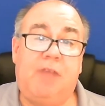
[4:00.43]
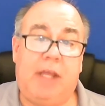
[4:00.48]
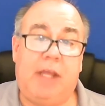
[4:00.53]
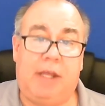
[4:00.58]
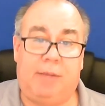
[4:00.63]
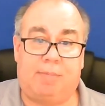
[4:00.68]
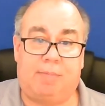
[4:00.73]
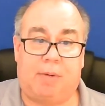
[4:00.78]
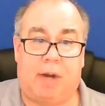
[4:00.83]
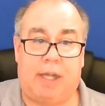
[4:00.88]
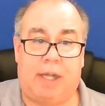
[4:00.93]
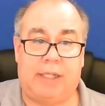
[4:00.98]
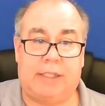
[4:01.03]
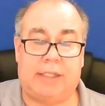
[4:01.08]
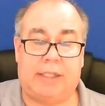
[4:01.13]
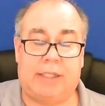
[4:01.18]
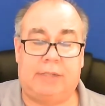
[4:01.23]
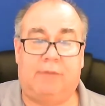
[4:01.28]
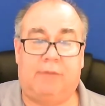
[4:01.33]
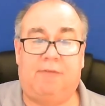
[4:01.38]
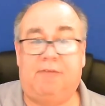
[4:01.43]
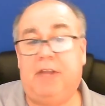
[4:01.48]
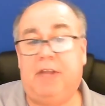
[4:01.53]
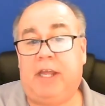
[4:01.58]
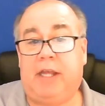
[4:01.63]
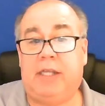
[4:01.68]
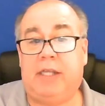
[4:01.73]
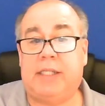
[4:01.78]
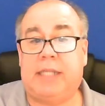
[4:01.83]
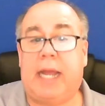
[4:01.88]

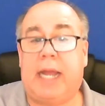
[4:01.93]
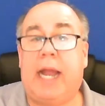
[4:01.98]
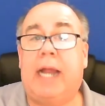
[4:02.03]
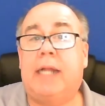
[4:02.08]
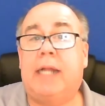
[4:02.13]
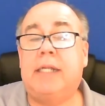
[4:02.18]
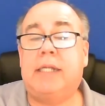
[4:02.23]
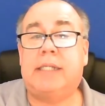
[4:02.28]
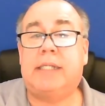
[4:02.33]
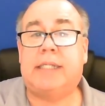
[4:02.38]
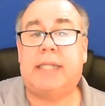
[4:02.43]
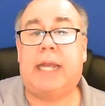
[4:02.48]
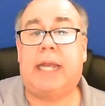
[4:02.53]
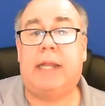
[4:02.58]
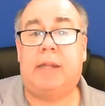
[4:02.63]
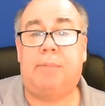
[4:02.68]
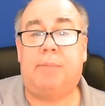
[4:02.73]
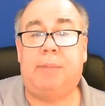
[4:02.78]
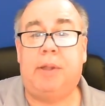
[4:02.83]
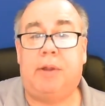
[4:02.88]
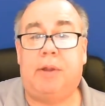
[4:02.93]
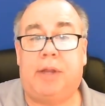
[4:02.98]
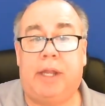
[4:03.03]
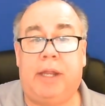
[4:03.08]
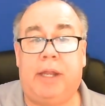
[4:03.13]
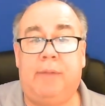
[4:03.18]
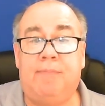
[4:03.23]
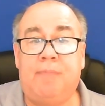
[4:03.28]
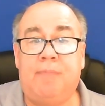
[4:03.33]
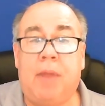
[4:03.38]
fees, and
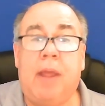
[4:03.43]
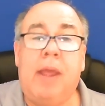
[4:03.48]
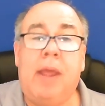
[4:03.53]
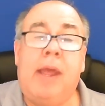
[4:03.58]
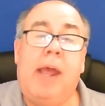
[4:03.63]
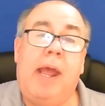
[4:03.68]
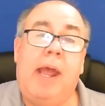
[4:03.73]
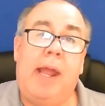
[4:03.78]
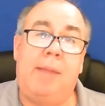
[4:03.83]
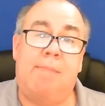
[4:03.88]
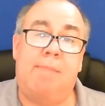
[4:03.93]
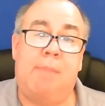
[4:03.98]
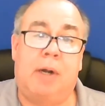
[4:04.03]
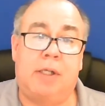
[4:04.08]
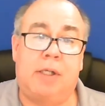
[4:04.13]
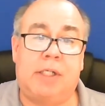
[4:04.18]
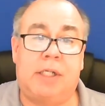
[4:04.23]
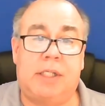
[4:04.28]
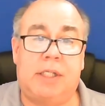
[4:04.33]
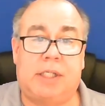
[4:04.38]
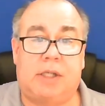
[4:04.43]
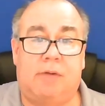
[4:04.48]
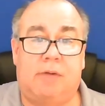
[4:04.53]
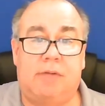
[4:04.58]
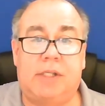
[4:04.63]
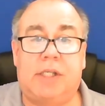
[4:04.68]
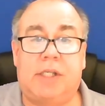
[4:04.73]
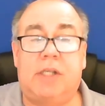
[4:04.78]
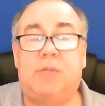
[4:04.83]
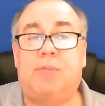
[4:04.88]
scalability, a merchant
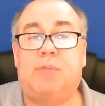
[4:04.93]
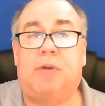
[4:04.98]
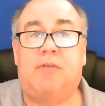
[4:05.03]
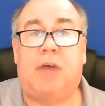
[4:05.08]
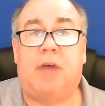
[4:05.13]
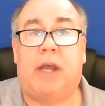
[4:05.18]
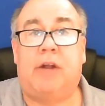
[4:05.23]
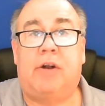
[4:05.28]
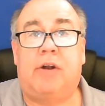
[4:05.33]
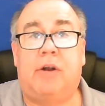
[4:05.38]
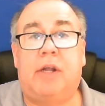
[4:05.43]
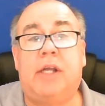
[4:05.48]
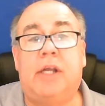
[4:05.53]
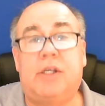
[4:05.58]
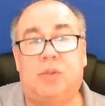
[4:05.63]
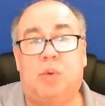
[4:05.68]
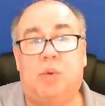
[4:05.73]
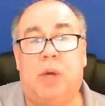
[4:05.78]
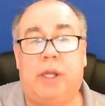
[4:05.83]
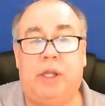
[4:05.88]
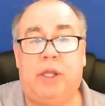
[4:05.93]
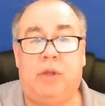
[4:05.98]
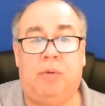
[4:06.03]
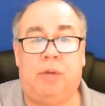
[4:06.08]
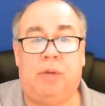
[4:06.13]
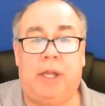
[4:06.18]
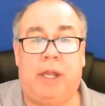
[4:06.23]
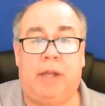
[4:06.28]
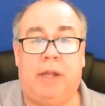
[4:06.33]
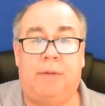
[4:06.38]
services provider is what you
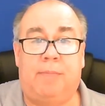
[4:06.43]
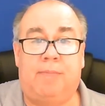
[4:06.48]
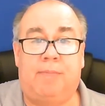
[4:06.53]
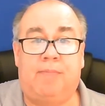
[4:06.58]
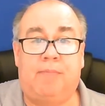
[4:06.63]
need.